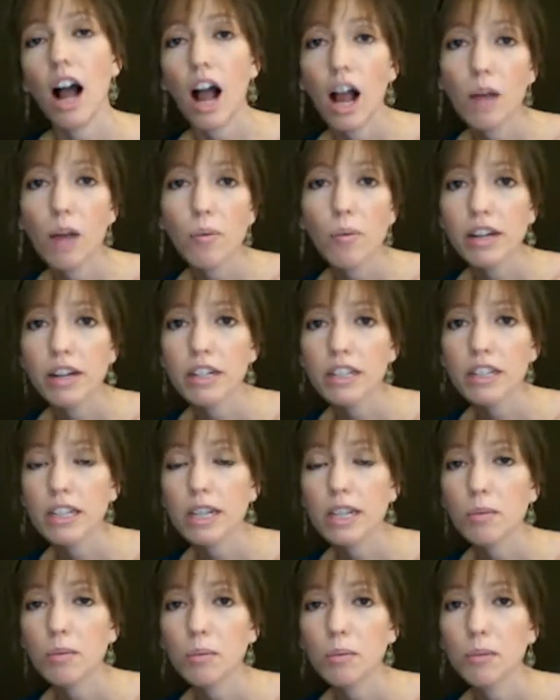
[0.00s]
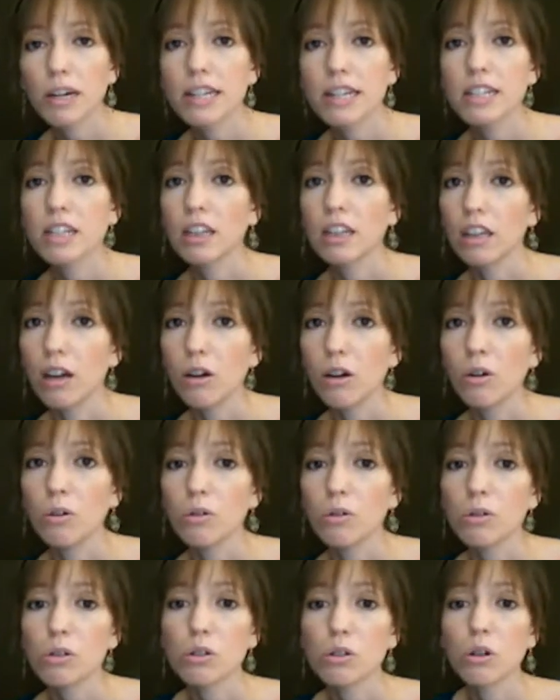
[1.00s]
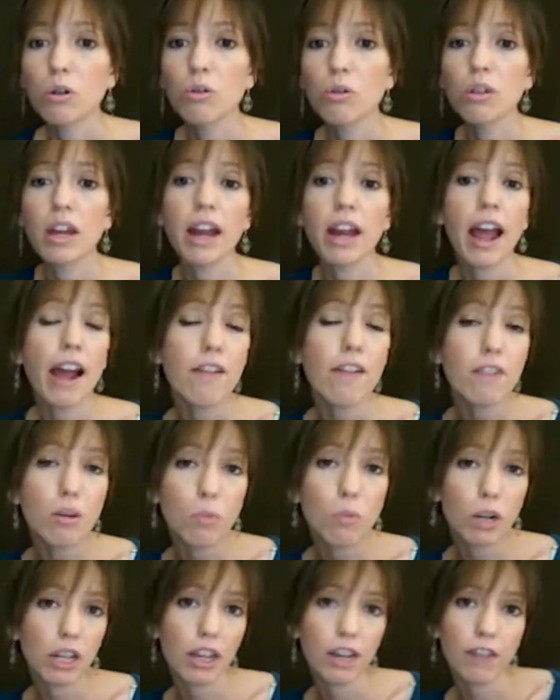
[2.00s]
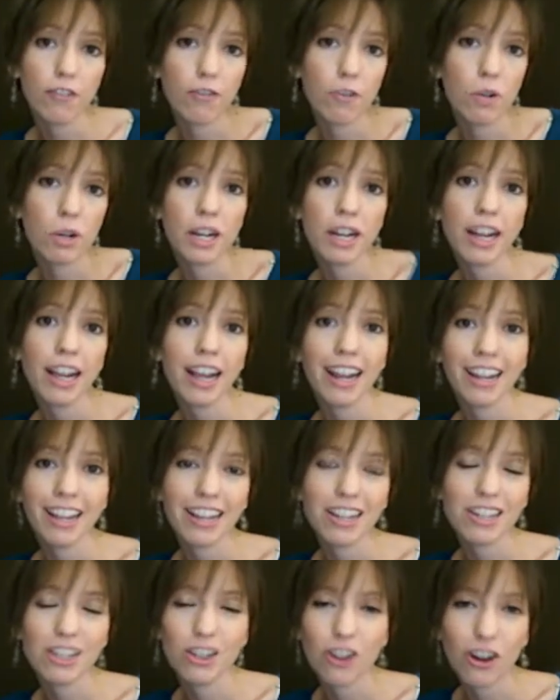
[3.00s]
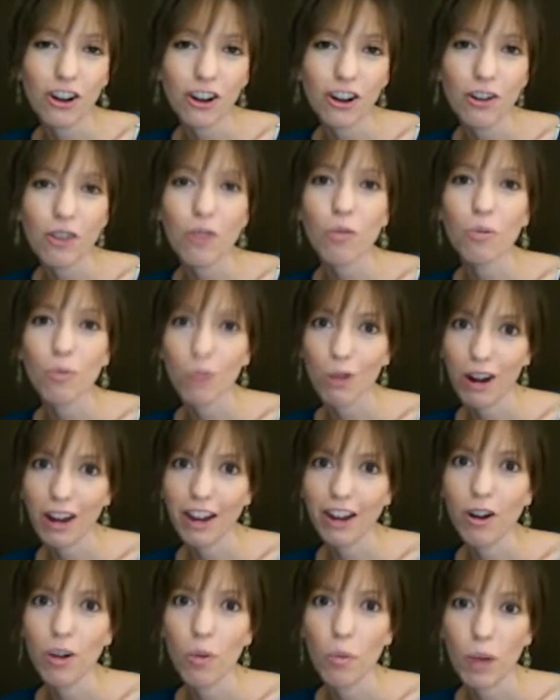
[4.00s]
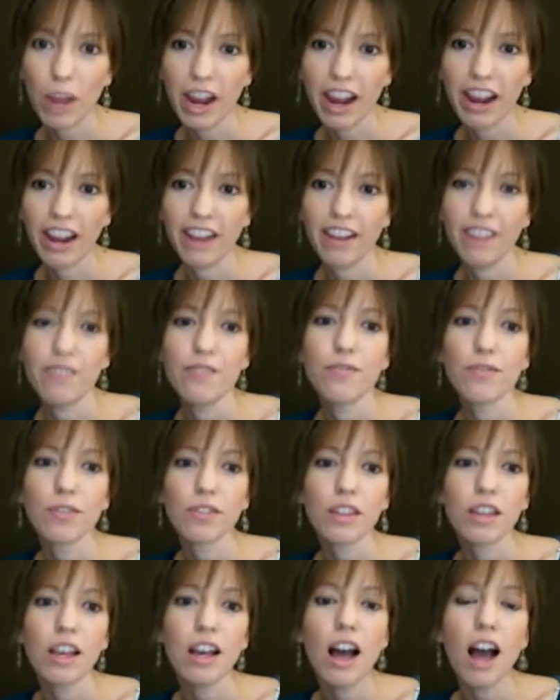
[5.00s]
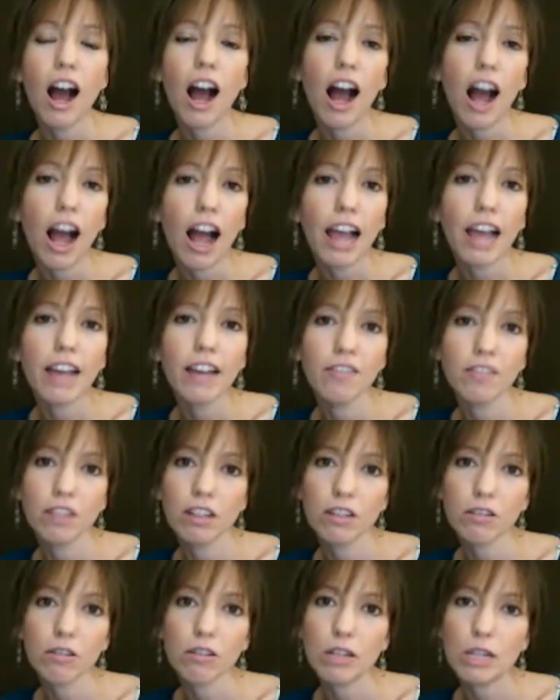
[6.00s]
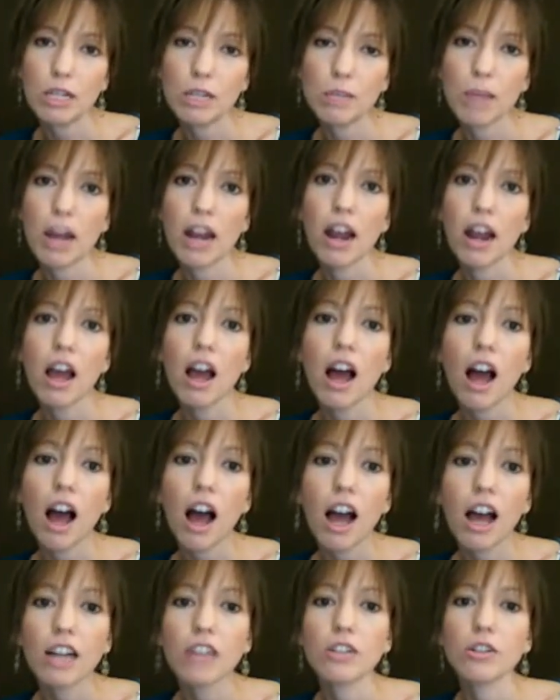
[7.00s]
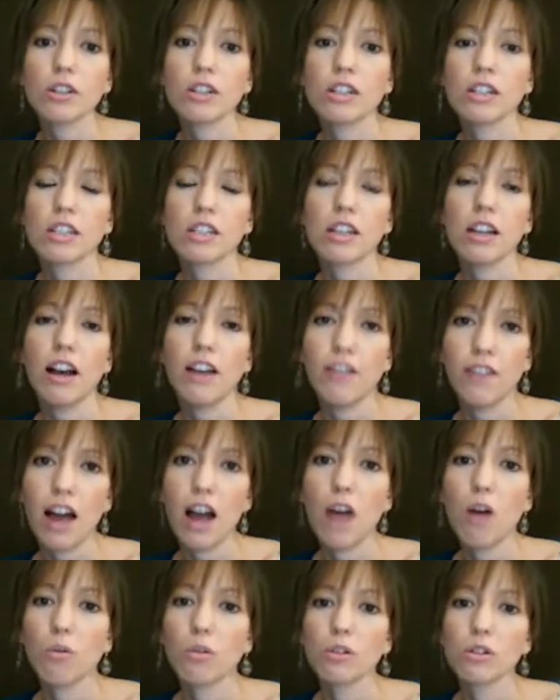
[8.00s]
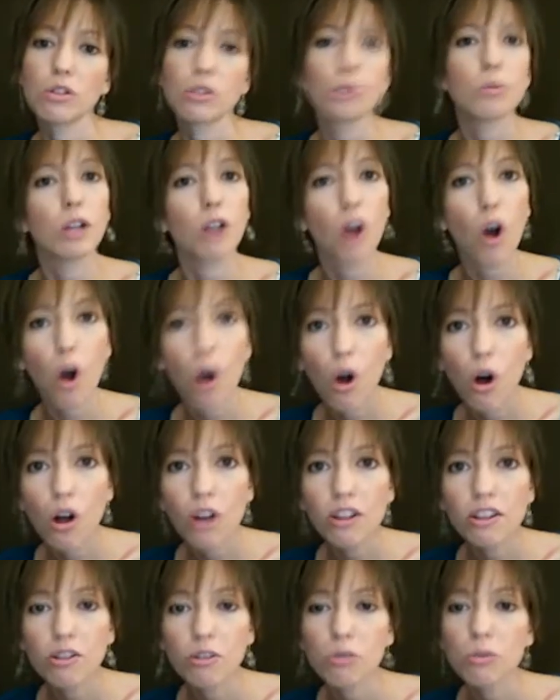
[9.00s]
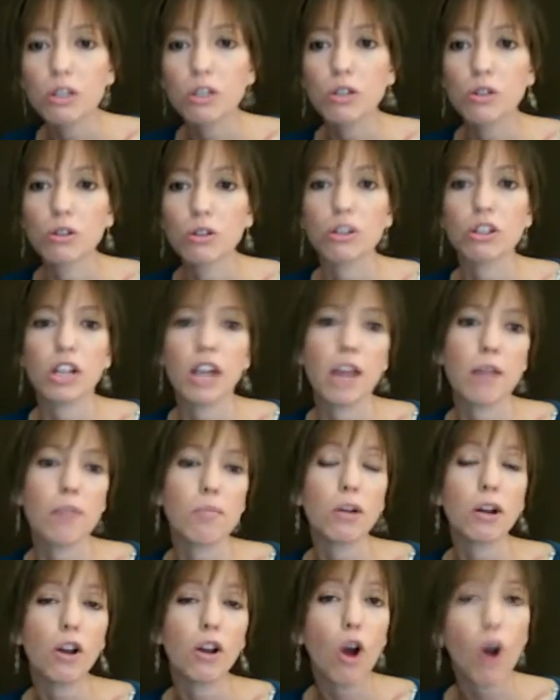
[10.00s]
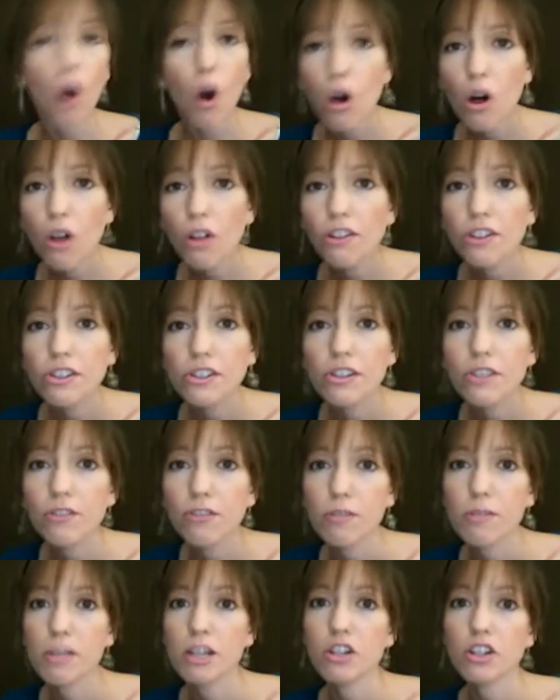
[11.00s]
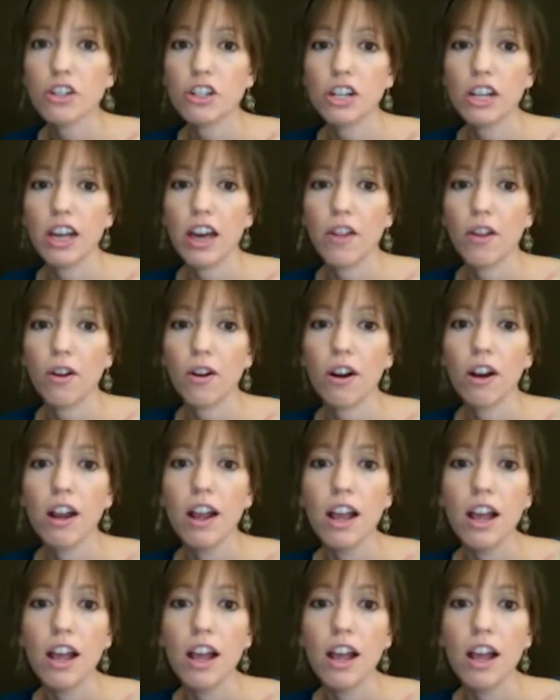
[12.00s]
I wanted to keep the price low so that everyone can afford it and get started right away. I have literally spent hundreds of hours doing all this research and putting all this information together.